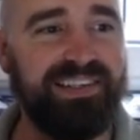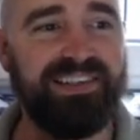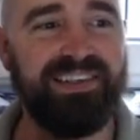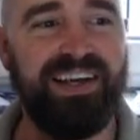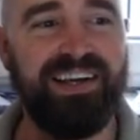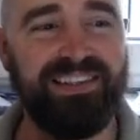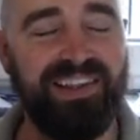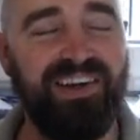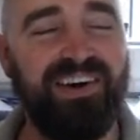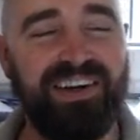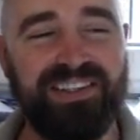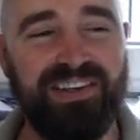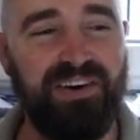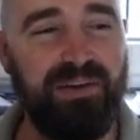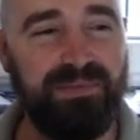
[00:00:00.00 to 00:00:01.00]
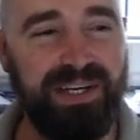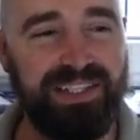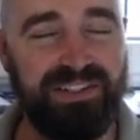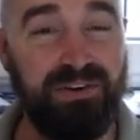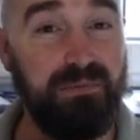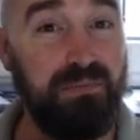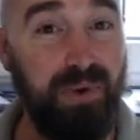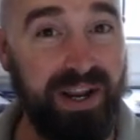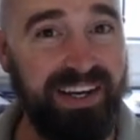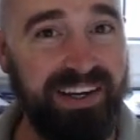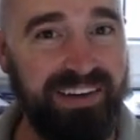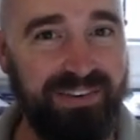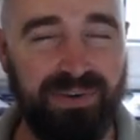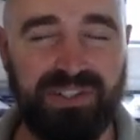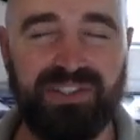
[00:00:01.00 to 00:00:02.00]
As long as their updates don't break
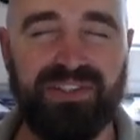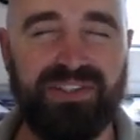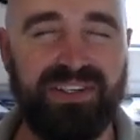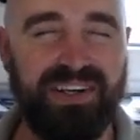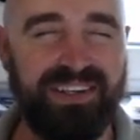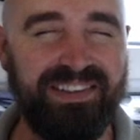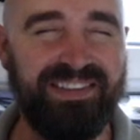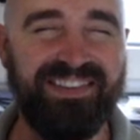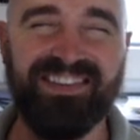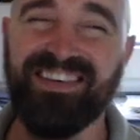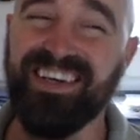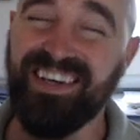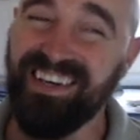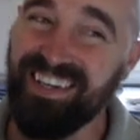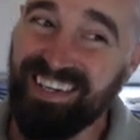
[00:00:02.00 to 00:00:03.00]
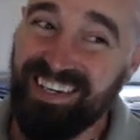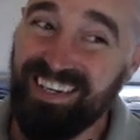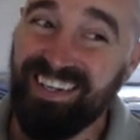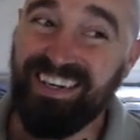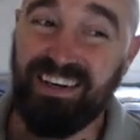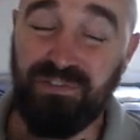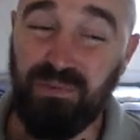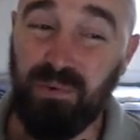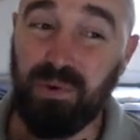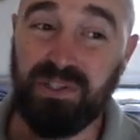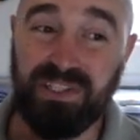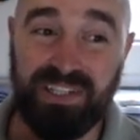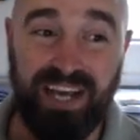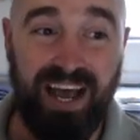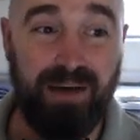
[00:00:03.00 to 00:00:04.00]
it, which does
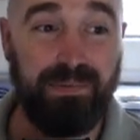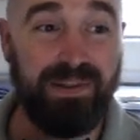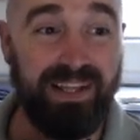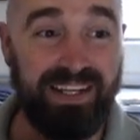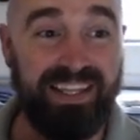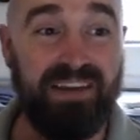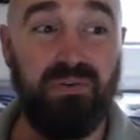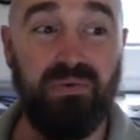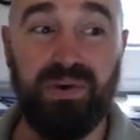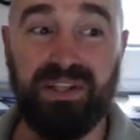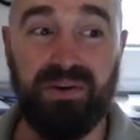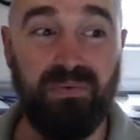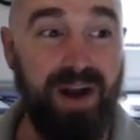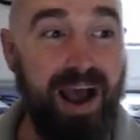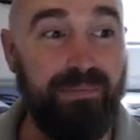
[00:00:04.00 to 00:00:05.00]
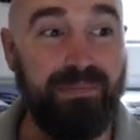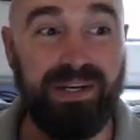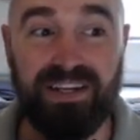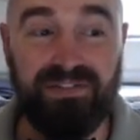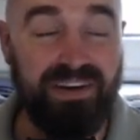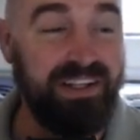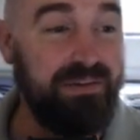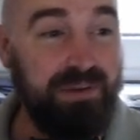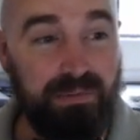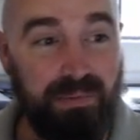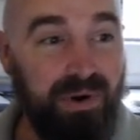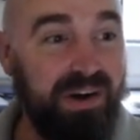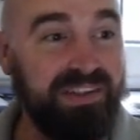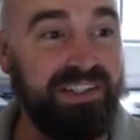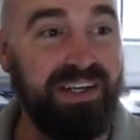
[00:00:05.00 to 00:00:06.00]
unfortunately happen. Like they have a really rapid development
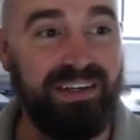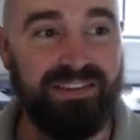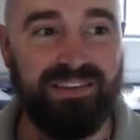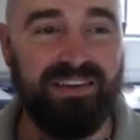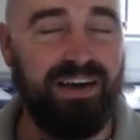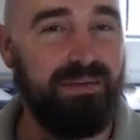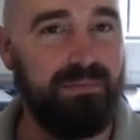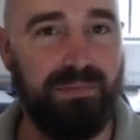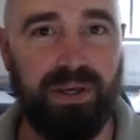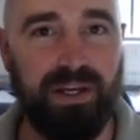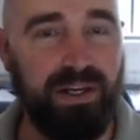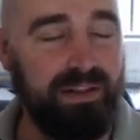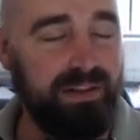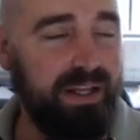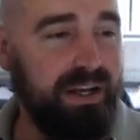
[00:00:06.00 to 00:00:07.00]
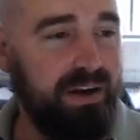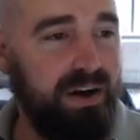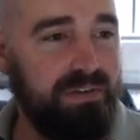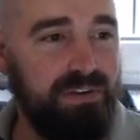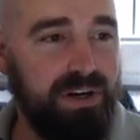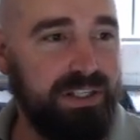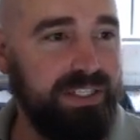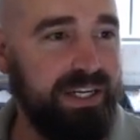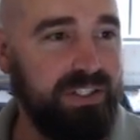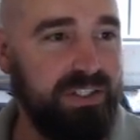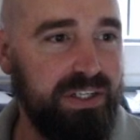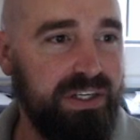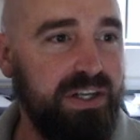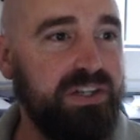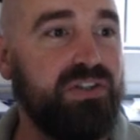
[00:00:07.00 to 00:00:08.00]
process. I'm getting like off on a
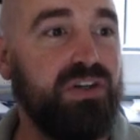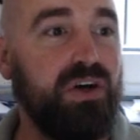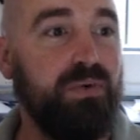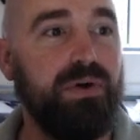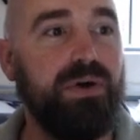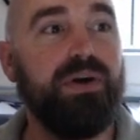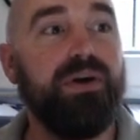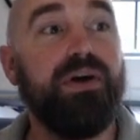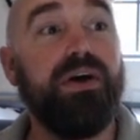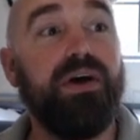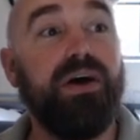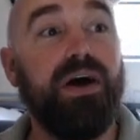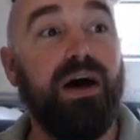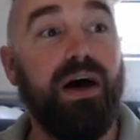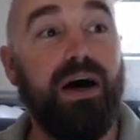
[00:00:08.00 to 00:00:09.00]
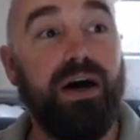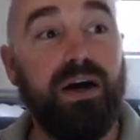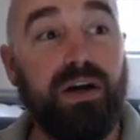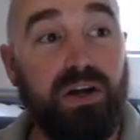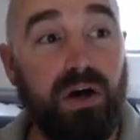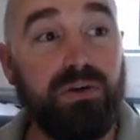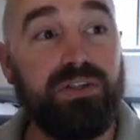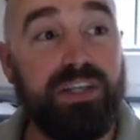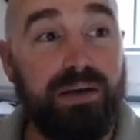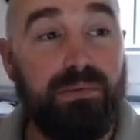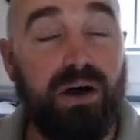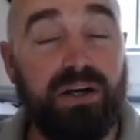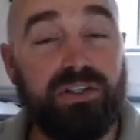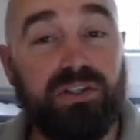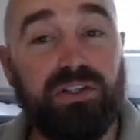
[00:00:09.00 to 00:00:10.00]
tangent. So Code
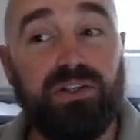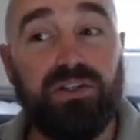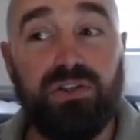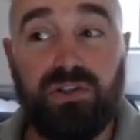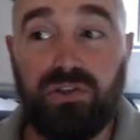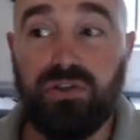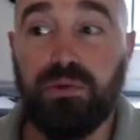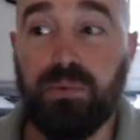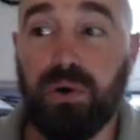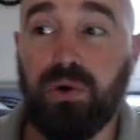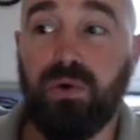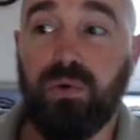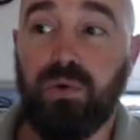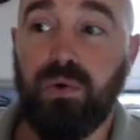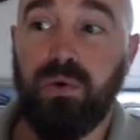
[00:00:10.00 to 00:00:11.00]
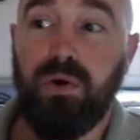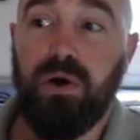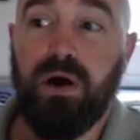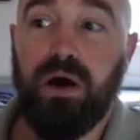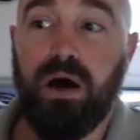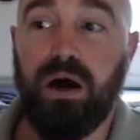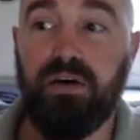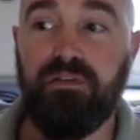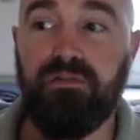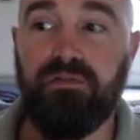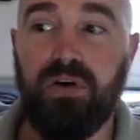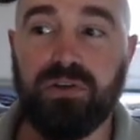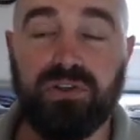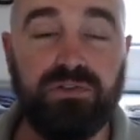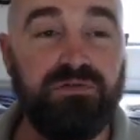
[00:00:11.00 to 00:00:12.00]
Sandbox, super cool.
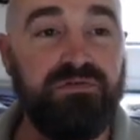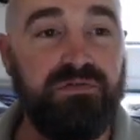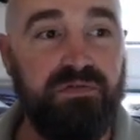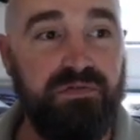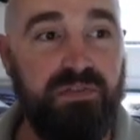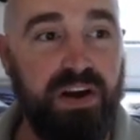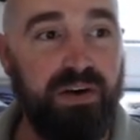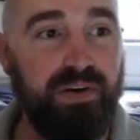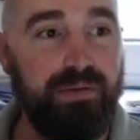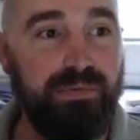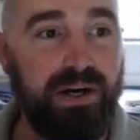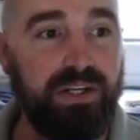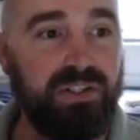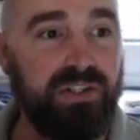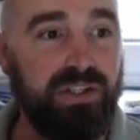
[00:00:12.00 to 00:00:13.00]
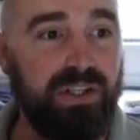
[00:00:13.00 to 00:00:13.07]
Also very much